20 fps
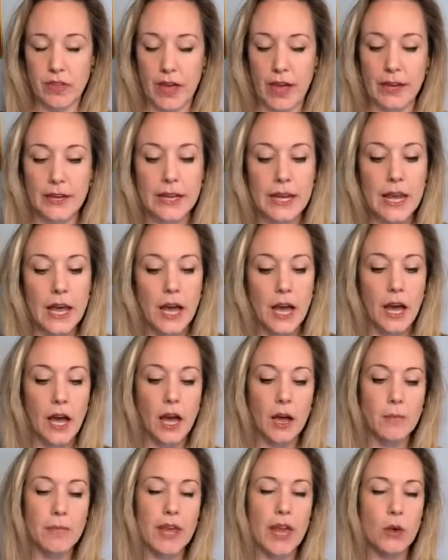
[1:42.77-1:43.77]
that
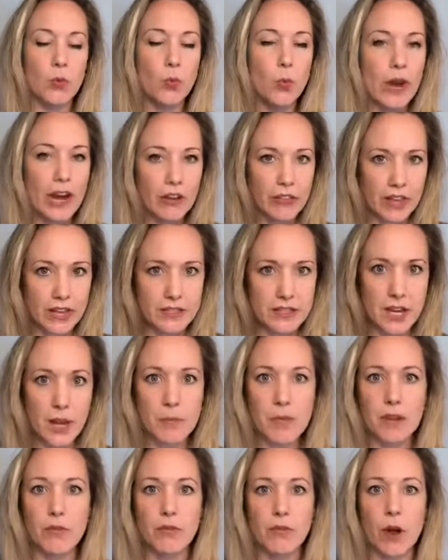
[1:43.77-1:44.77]
um, and where that's
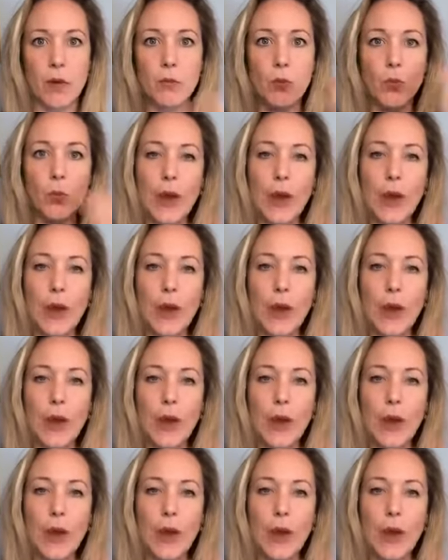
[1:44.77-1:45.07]
coming from,